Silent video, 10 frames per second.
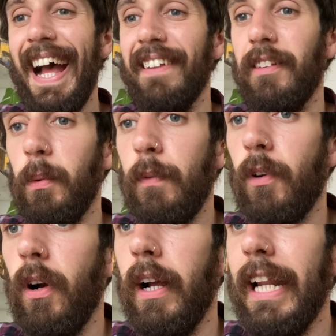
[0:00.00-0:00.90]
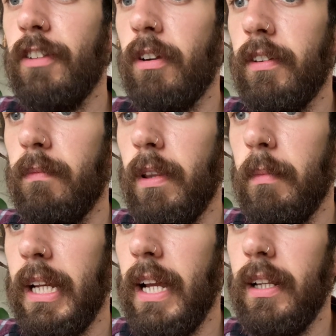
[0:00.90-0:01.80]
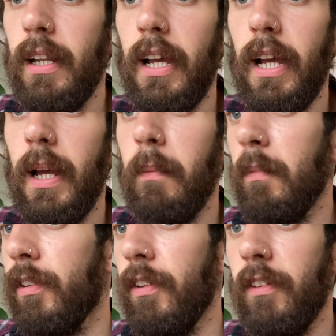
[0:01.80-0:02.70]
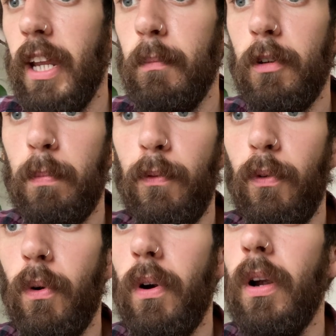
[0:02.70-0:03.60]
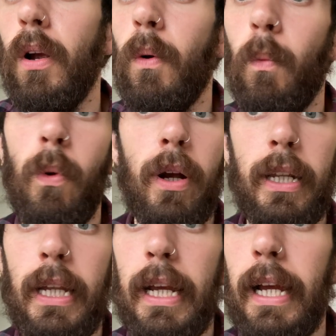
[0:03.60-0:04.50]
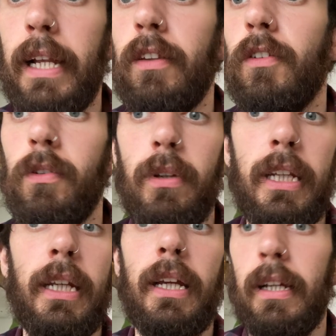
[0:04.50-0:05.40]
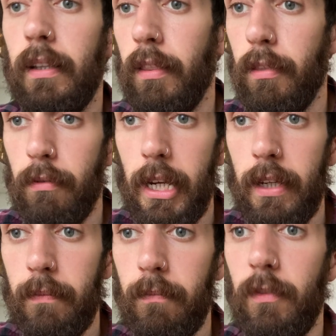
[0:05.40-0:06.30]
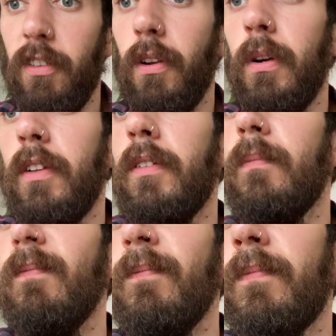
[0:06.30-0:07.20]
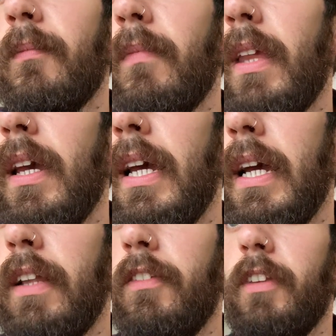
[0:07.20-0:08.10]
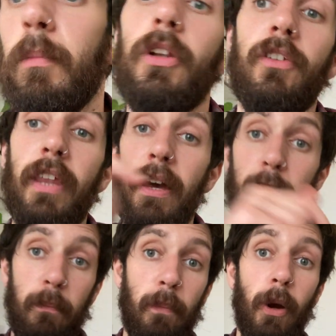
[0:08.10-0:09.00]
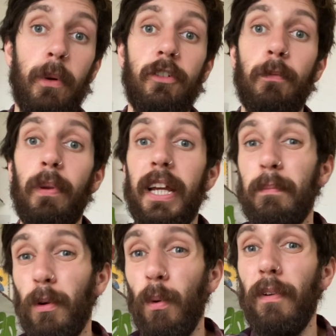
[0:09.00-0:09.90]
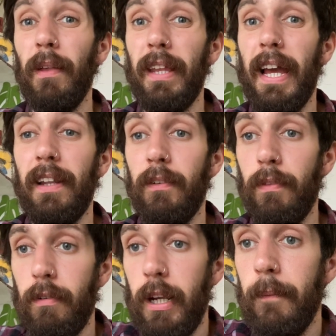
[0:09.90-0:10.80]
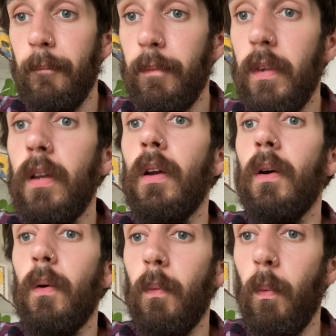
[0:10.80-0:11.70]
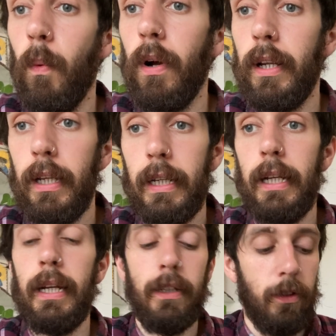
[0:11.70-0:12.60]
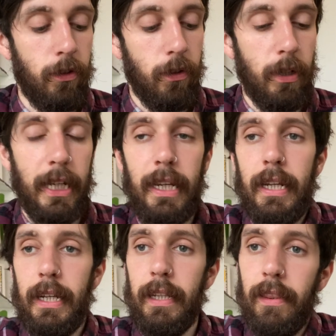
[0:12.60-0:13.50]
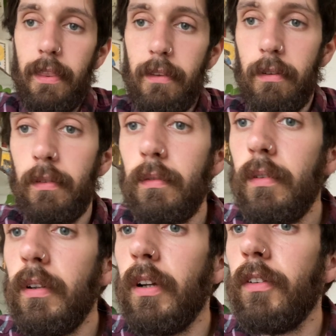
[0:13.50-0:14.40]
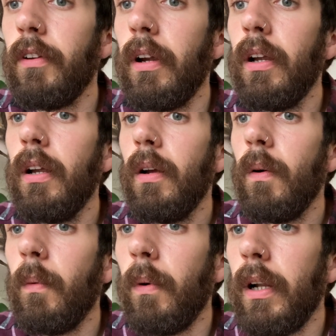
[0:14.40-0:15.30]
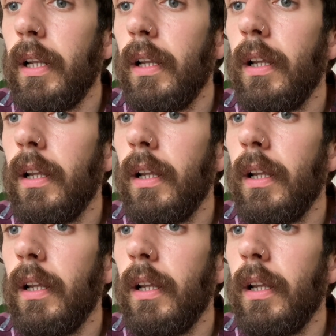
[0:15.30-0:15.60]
So we've got an interesting rhythm again. It's the same as before, 1 and 2 E and 3. So it's similar to that bar we just played, but without the and of 3. 1 and 2 E and, sorry, 1